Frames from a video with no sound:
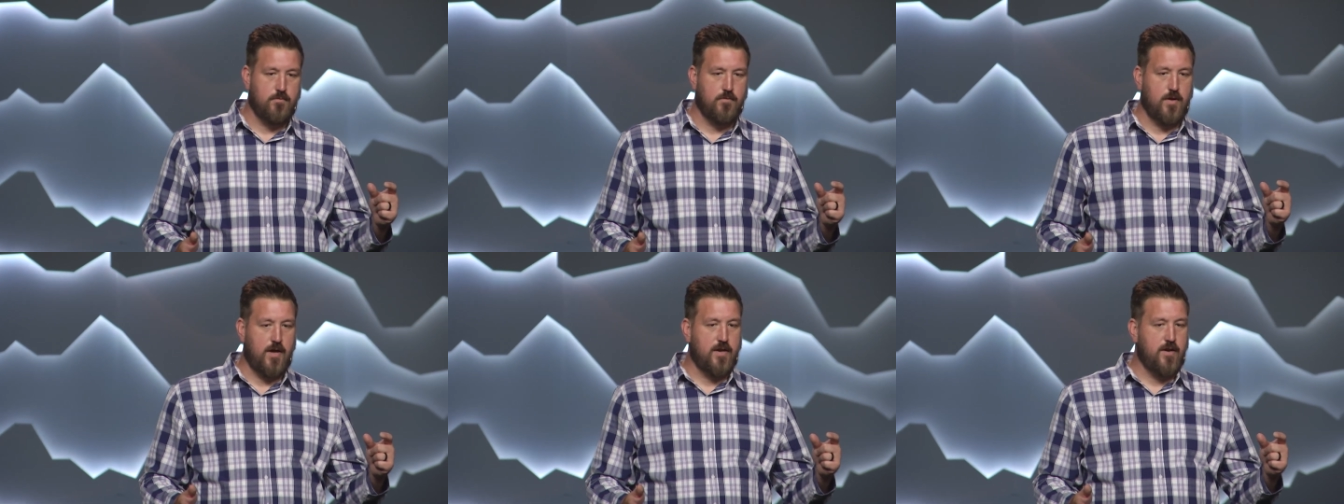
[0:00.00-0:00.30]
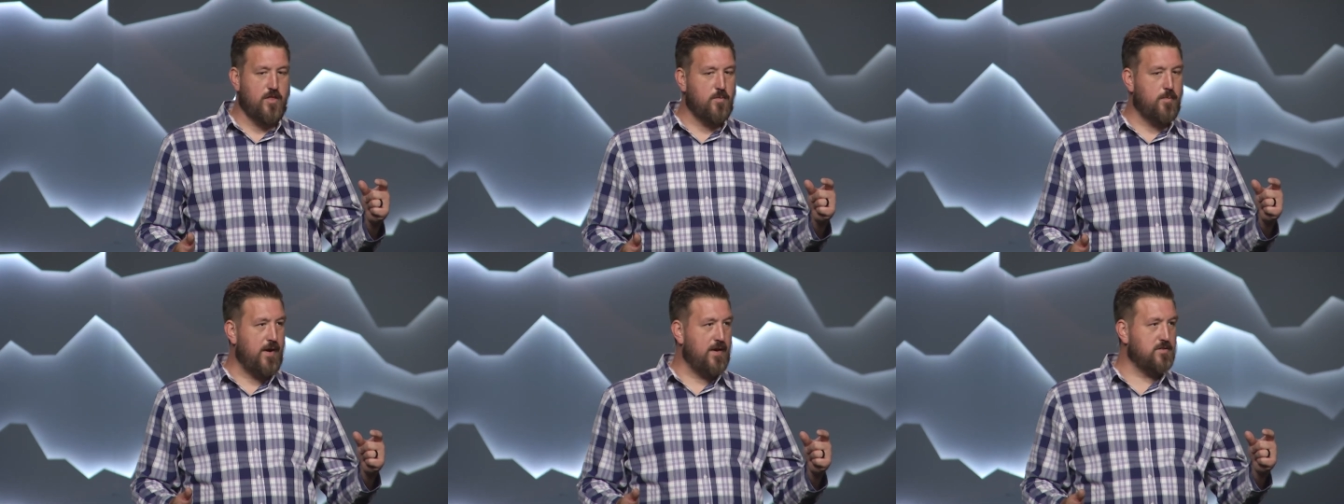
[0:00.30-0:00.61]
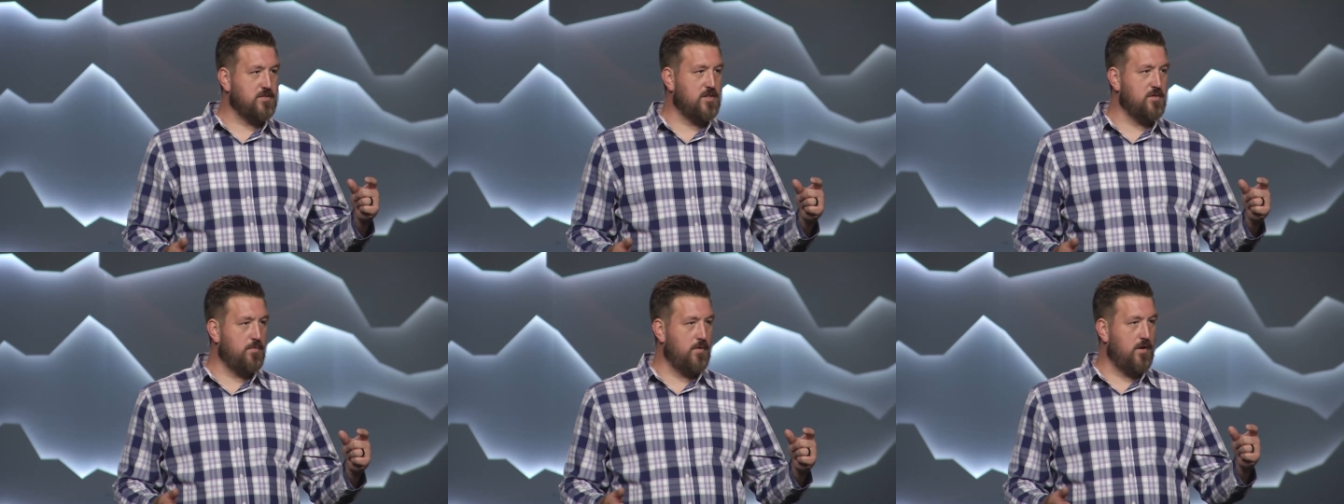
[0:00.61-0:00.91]
another
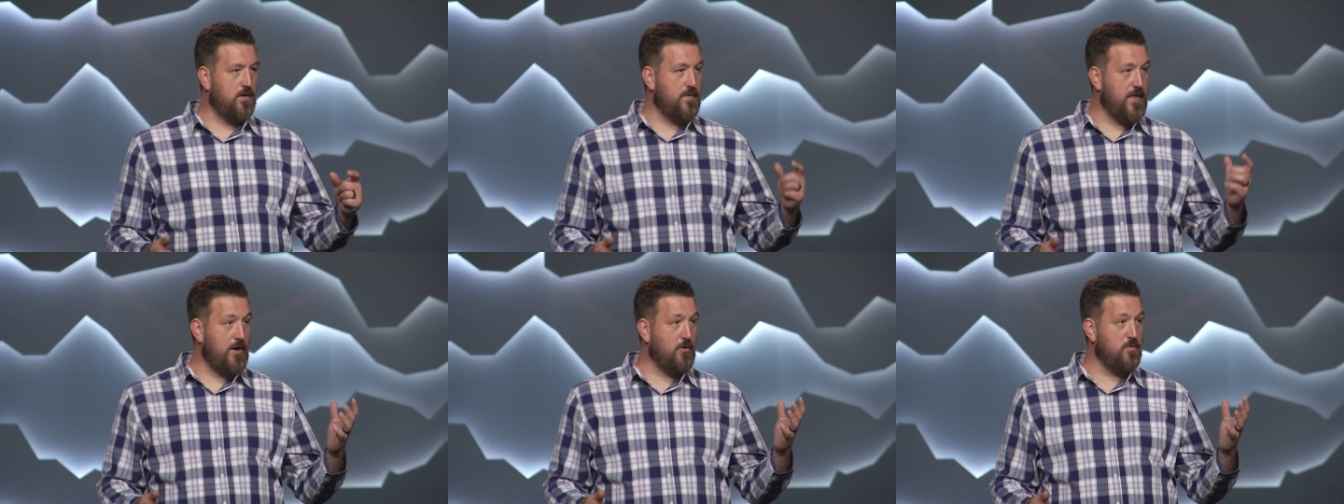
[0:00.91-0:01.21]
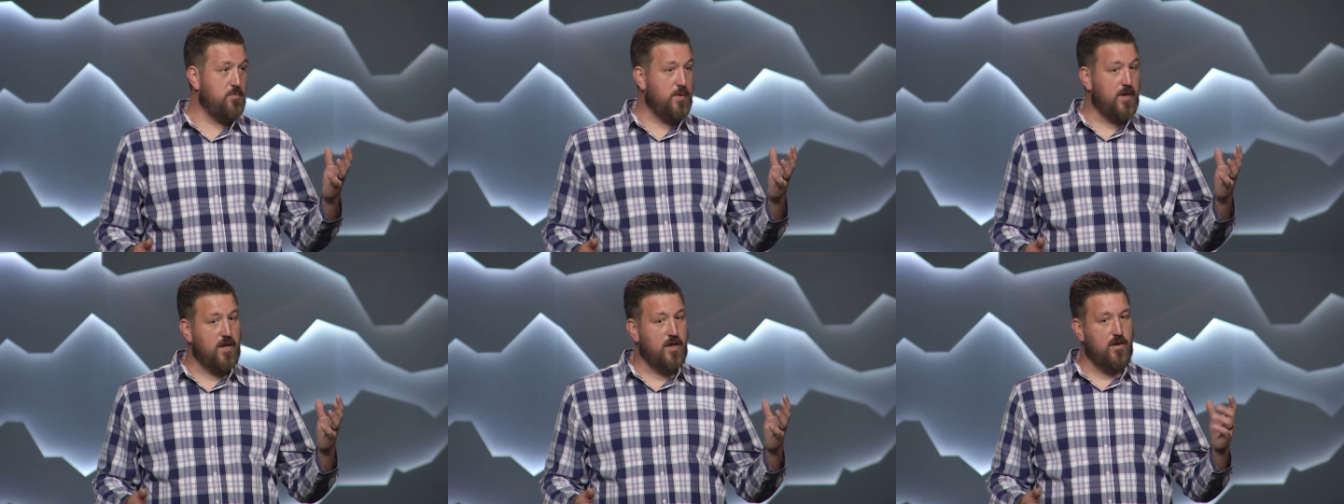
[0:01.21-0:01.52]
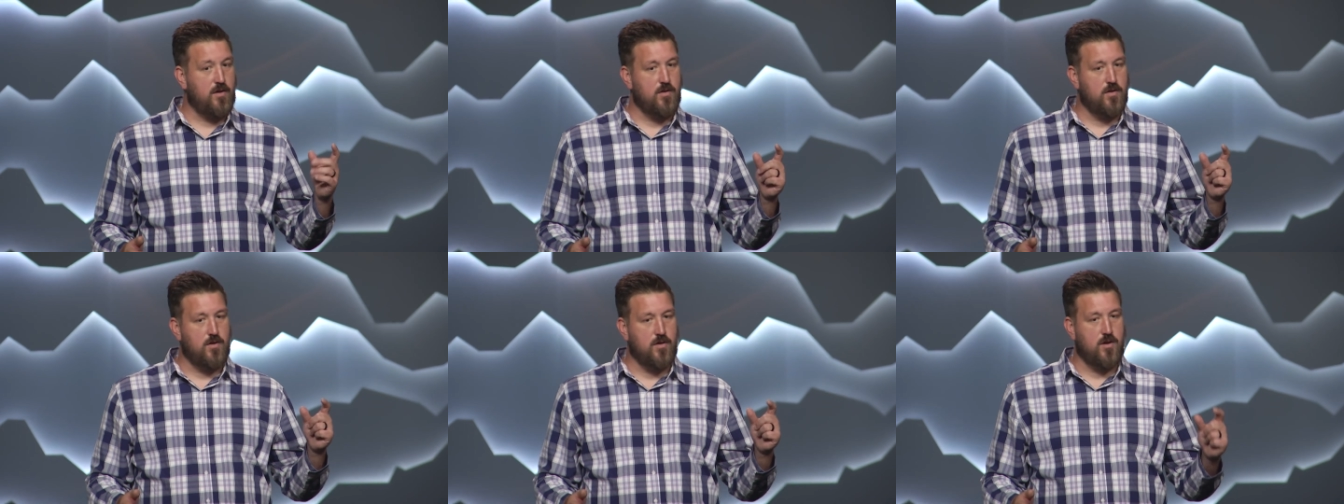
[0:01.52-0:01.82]
basketball, and that would
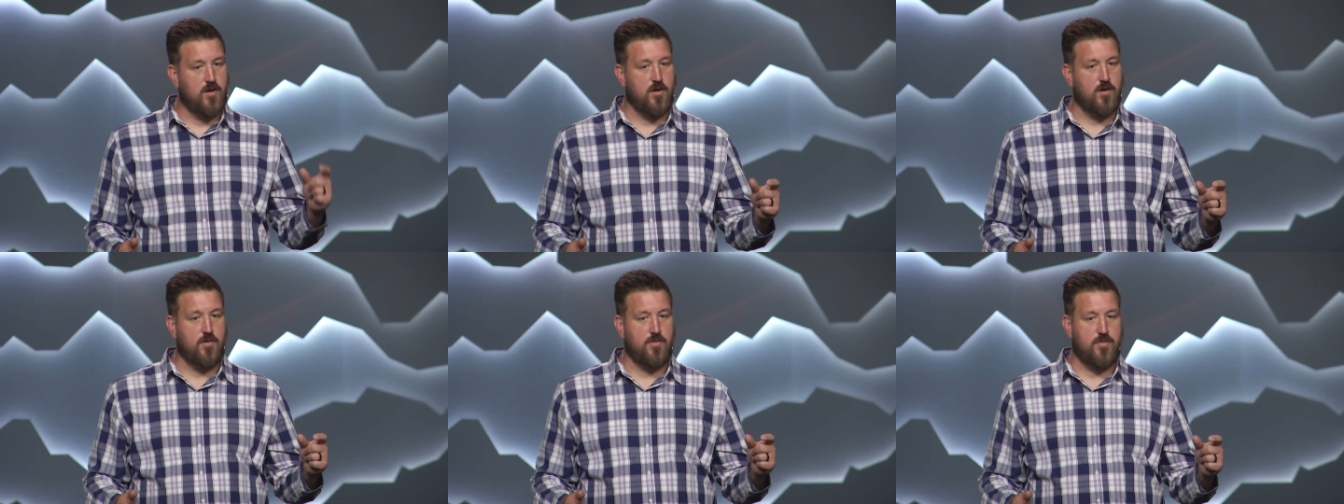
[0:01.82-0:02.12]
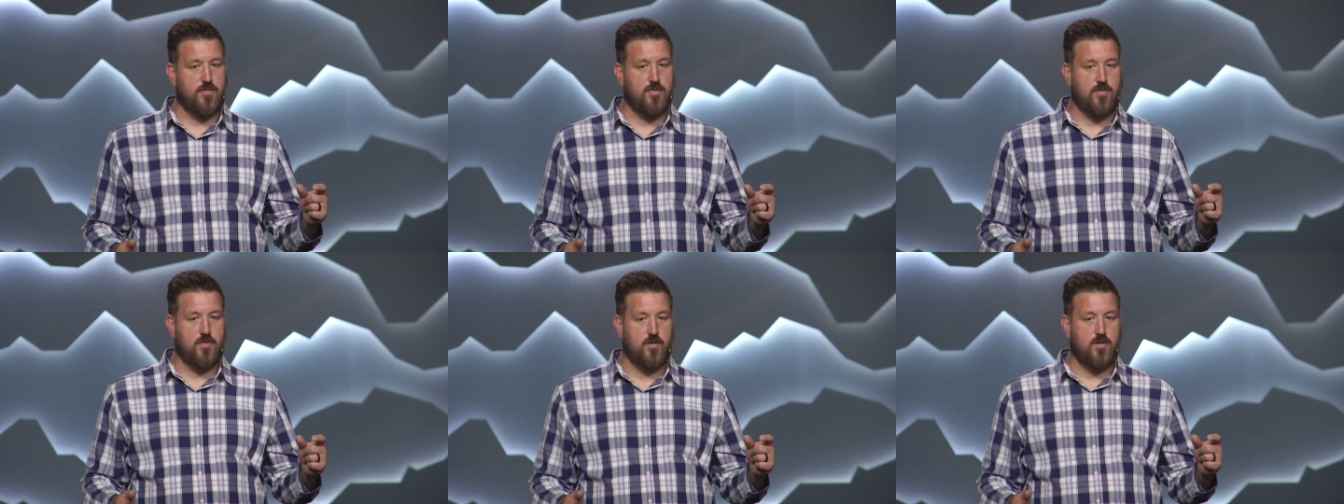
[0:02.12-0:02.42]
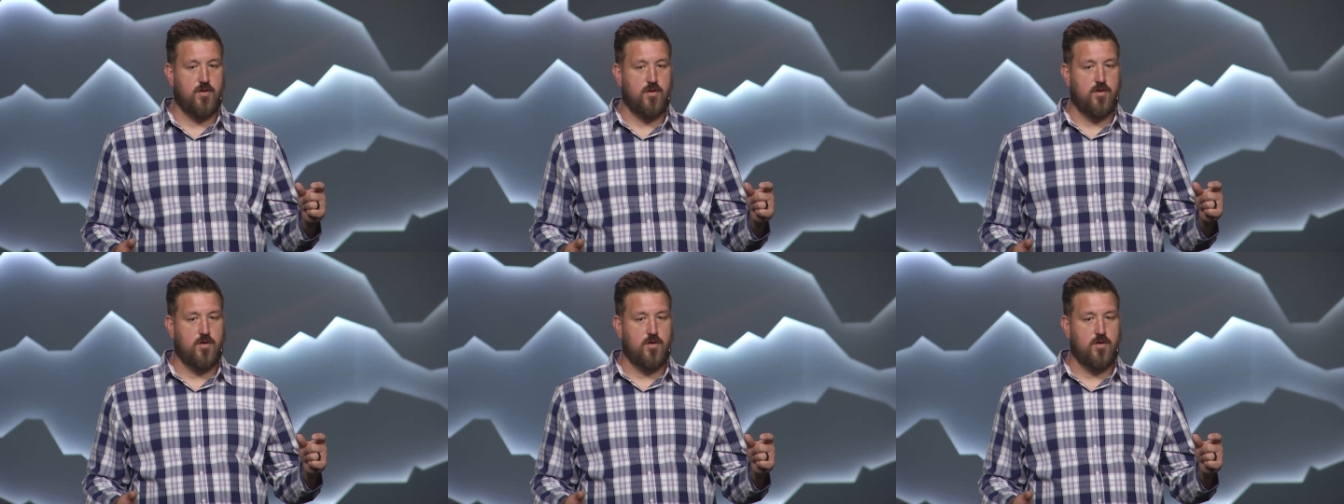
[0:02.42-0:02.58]
be Earth.